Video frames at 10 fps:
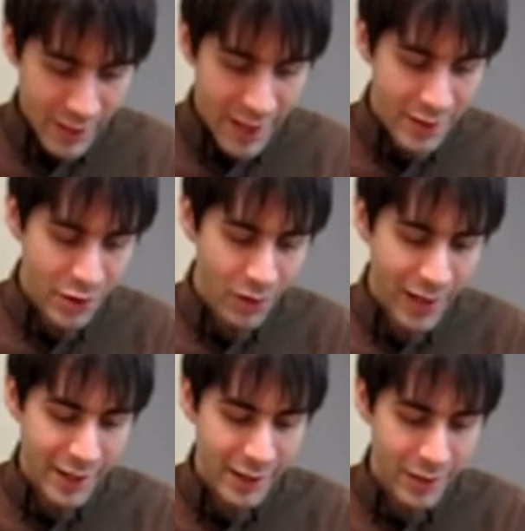And so
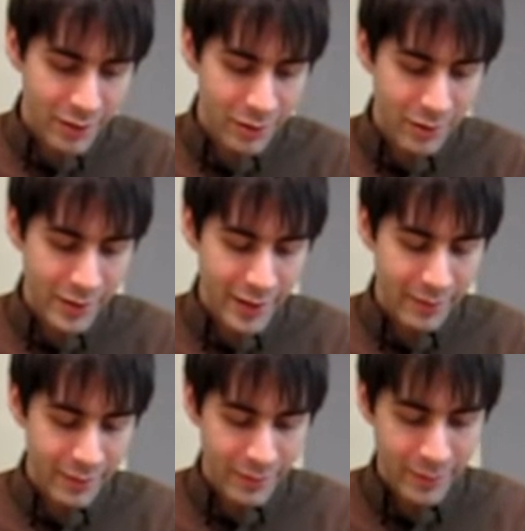I know
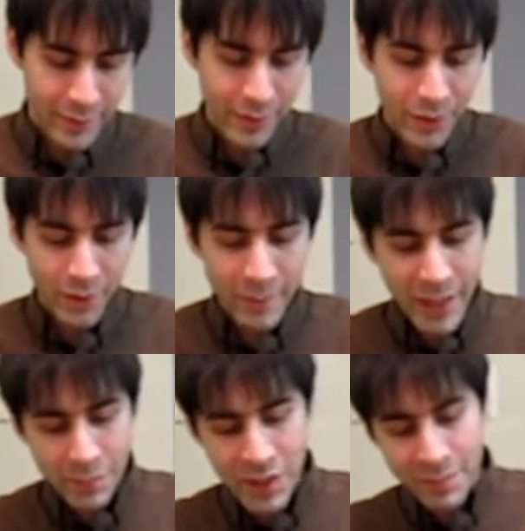that though it
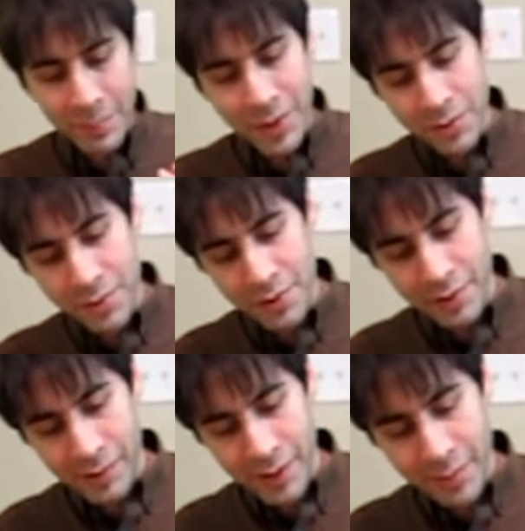might be bowed a
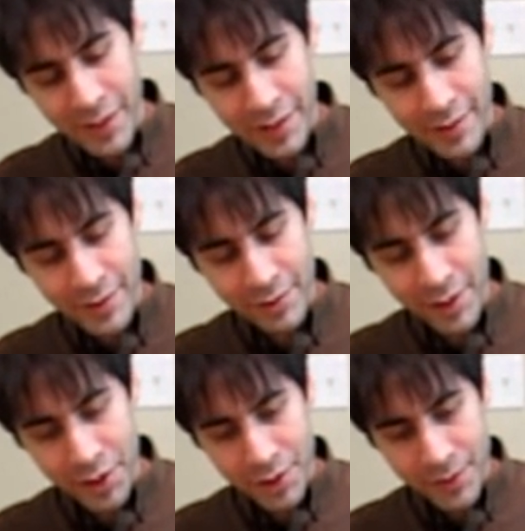little bit in this
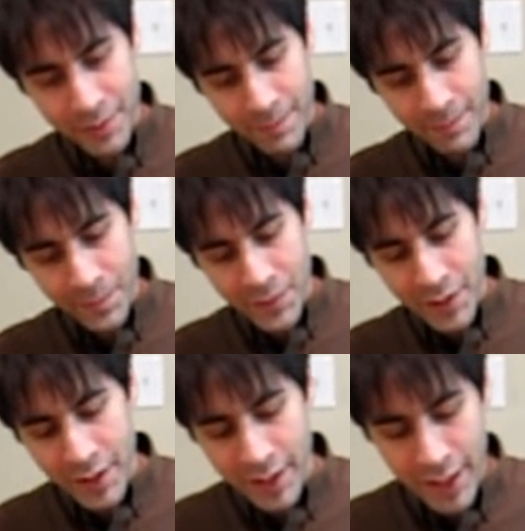direction,
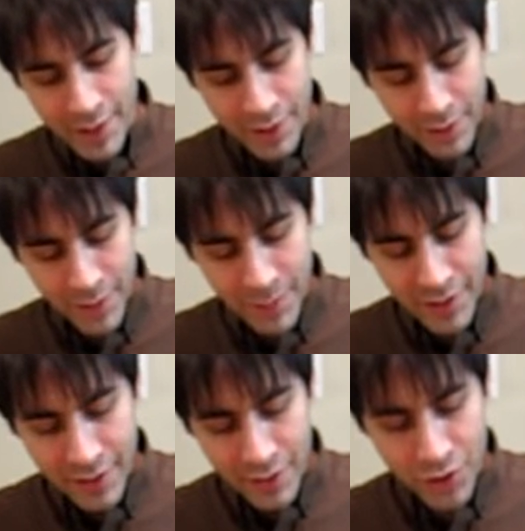it's going to
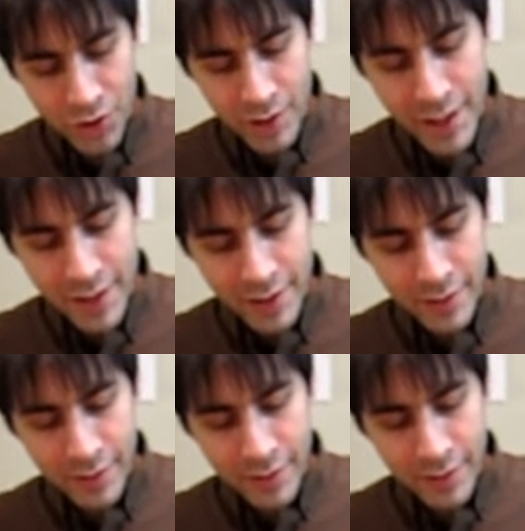be straight